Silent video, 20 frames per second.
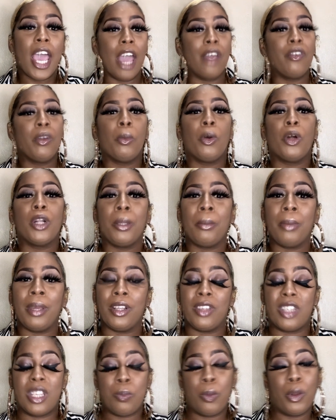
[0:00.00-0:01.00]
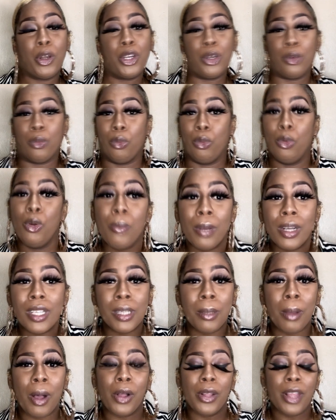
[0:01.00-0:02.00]
everybody been spreading
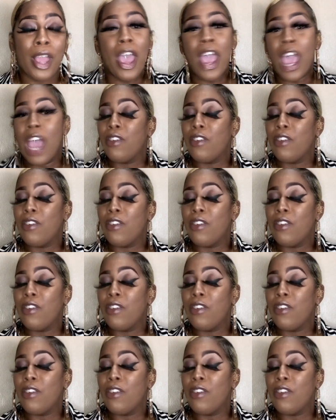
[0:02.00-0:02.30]
rumors about